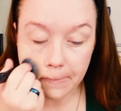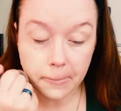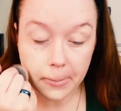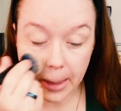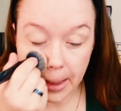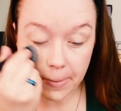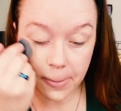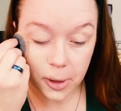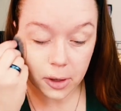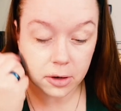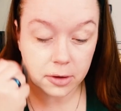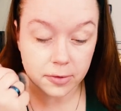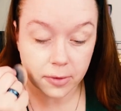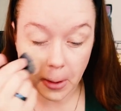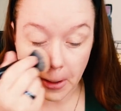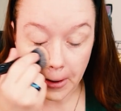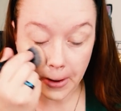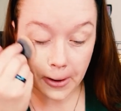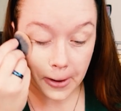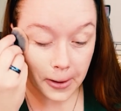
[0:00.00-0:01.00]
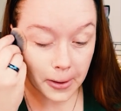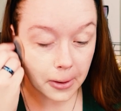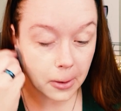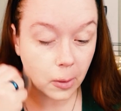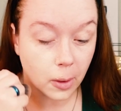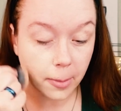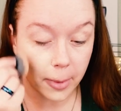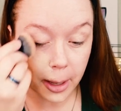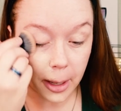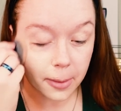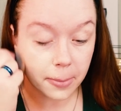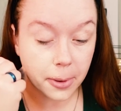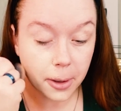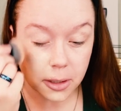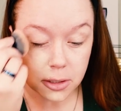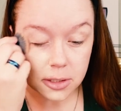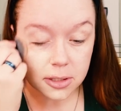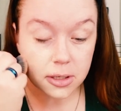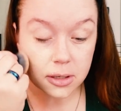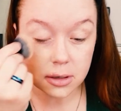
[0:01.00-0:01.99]
a beauty vlogger nor a makeup
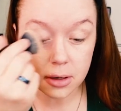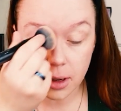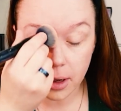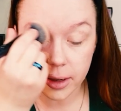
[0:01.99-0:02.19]
person.